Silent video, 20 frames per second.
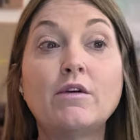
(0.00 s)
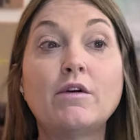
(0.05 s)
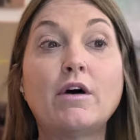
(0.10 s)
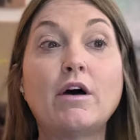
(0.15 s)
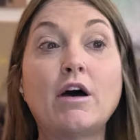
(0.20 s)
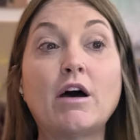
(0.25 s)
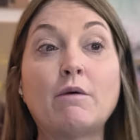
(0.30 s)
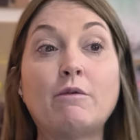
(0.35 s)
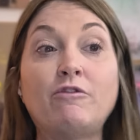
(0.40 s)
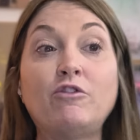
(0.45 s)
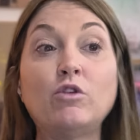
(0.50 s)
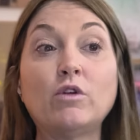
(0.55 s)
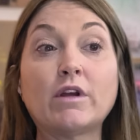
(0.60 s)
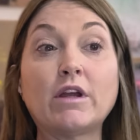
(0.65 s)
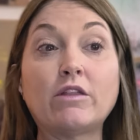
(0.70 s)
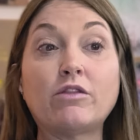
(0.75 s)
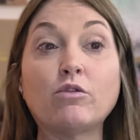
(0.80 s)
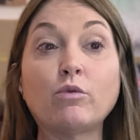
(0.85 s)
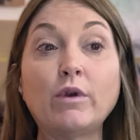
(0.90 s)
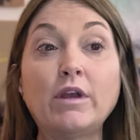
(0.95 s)
If you look at
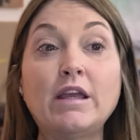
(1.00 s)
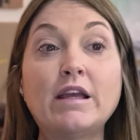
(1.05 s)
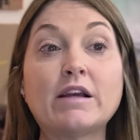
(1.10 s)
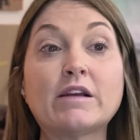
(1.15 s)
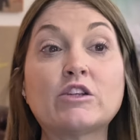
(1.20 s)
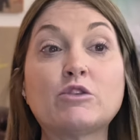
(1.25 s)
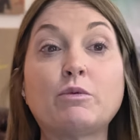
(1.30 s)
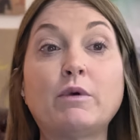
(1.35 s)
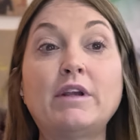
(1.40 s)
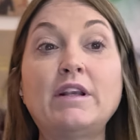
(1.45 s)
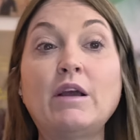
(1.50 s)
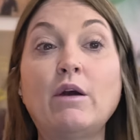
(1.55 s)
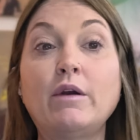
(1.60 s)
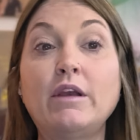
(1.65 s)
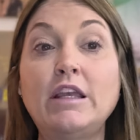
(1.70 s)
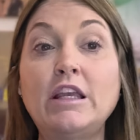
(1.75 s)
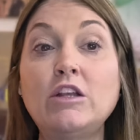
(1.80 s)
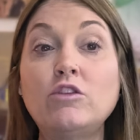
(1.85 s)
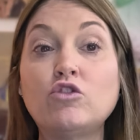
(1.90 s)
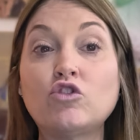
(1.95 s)
3, explain how
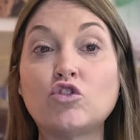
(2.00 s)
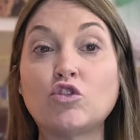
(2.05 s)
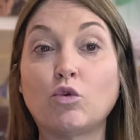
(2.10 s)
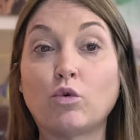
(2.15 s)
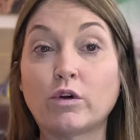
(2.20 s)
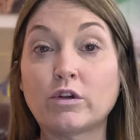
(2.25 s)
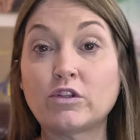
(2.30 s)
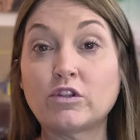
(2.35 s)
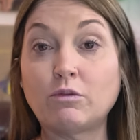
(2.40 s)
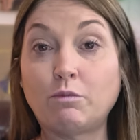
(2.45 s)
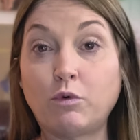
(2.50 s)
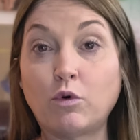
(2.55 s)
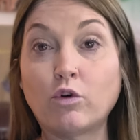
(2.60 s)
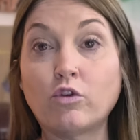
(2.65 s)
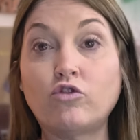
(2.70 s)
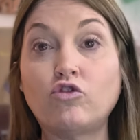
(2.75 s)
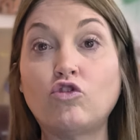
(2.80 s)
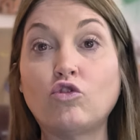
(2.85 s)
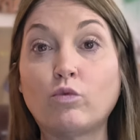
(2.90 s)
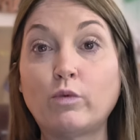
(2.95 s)
each source
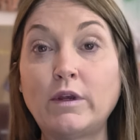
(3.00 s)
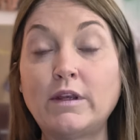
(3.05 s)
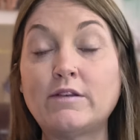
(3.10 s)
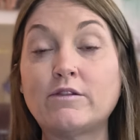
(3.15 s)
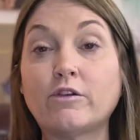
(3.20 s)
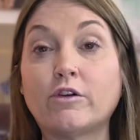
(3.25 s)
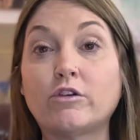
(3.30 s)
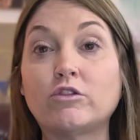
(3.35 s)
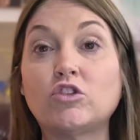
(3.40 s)
supports your research.